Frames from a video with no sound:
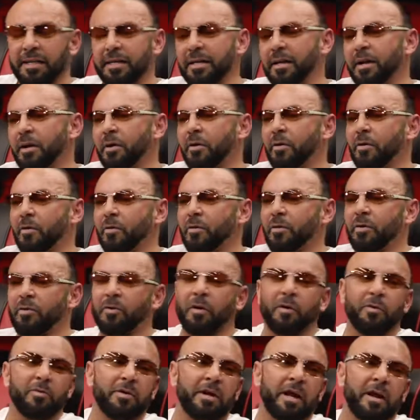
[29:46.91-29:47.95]
you know,
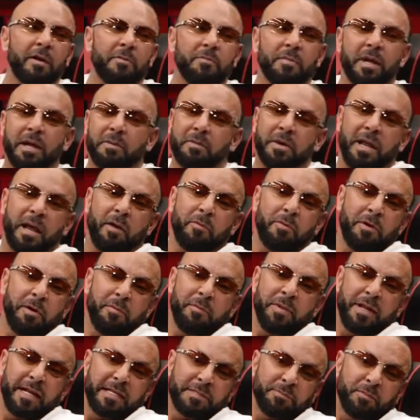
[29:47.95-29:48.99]
growing up. Maybe I
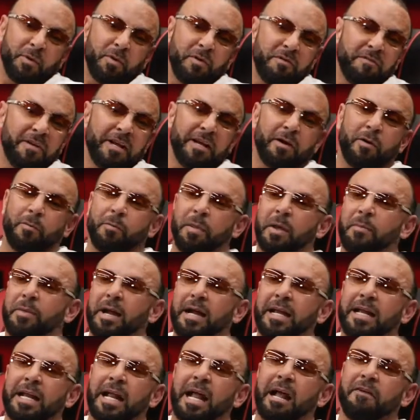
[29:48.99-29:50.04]
wouldn't be as motivated, or maybe
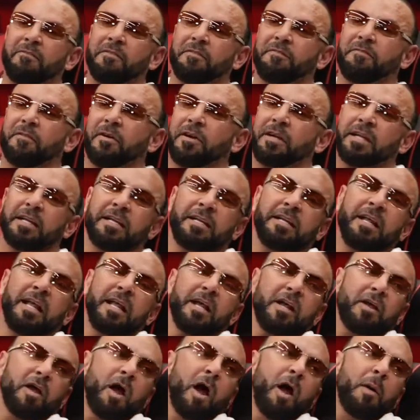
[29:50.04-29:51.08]
I didn't have a fucking
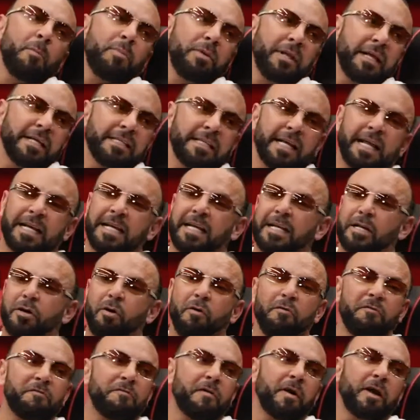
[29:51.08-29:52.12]
complex like I need to
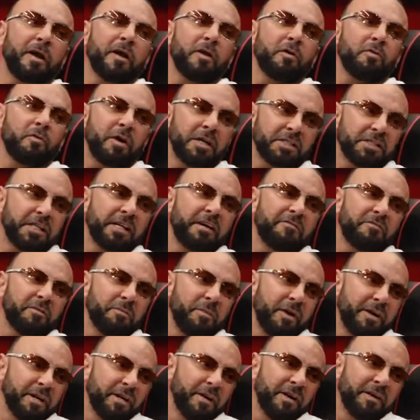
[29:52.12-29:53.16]
go fucking crush it
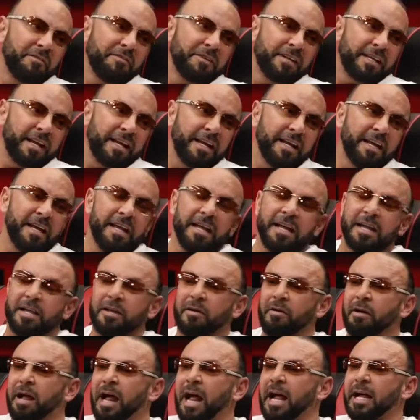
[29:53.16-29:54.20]
every day.
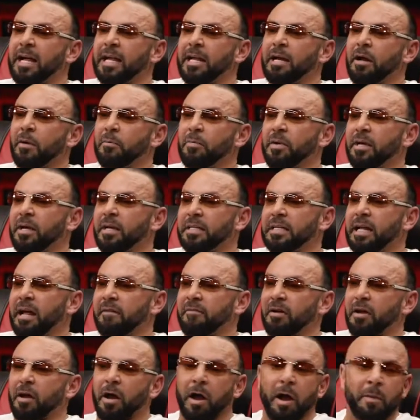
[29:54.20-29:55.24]
You know, I get up because I
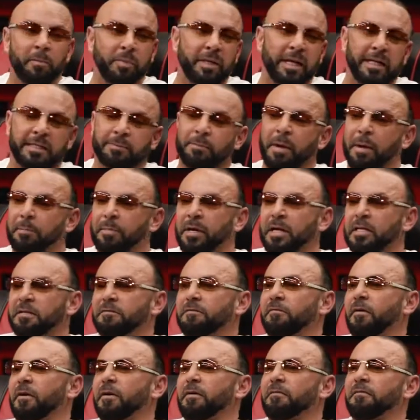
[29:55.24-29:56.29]
have a complex. My
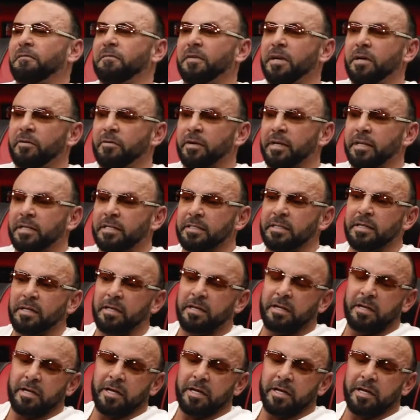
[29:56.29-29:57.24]
biggest fucking fear is,